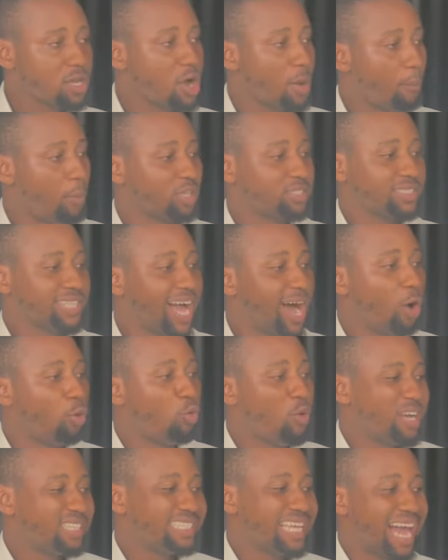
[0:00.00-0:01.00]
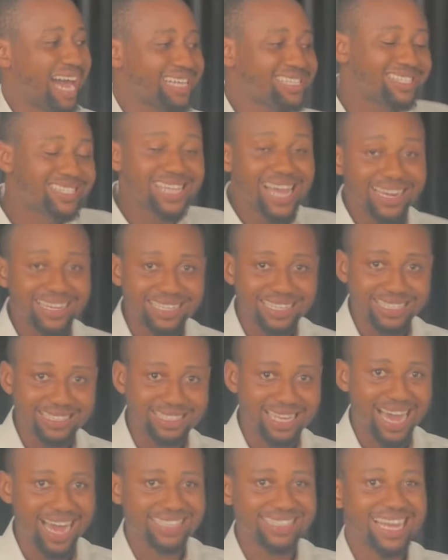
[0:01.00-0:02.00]
But now when they are
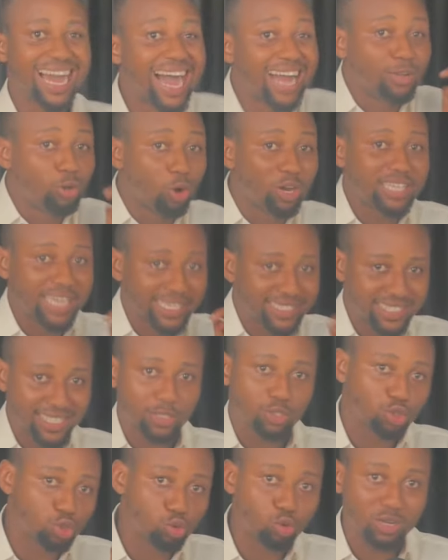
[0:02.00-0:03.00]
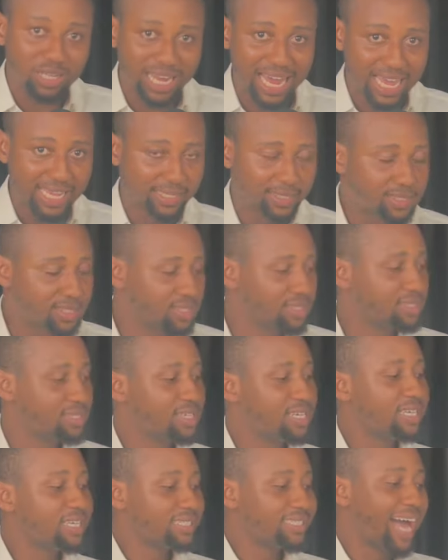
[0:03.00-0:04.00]
selling and allocating to clients,
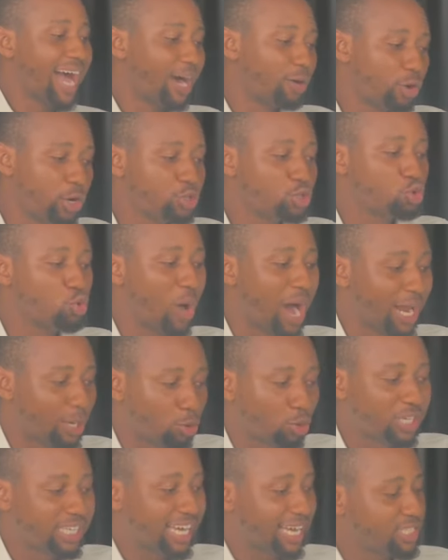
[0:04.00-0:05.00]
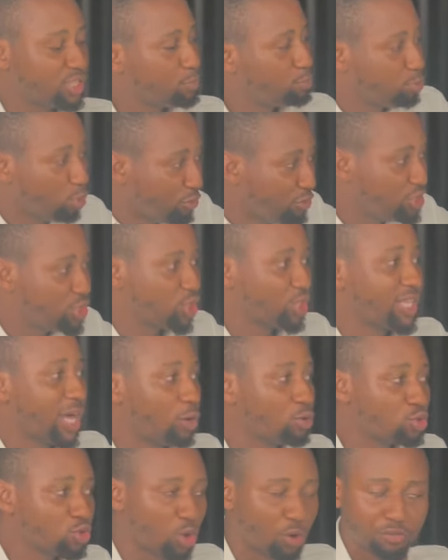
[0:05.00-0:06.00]
they are going to allocate
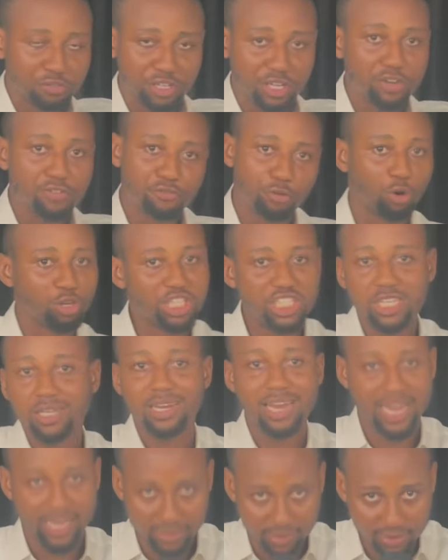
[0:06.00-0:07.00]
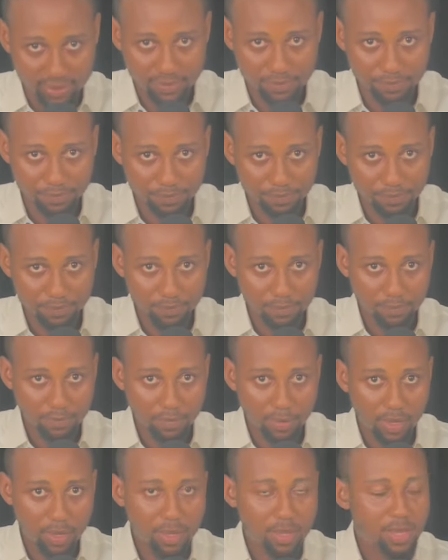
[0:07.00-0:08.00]
provisional survey for each client.
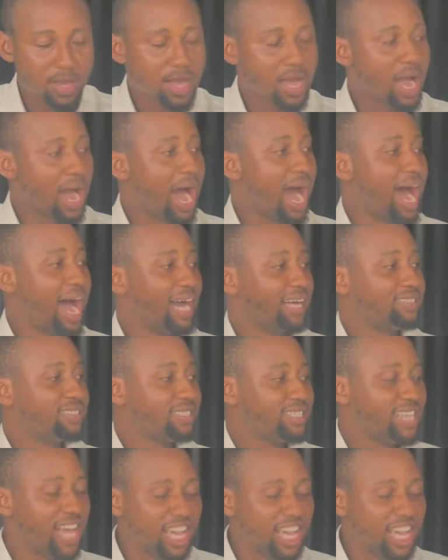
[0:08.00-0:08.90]
And the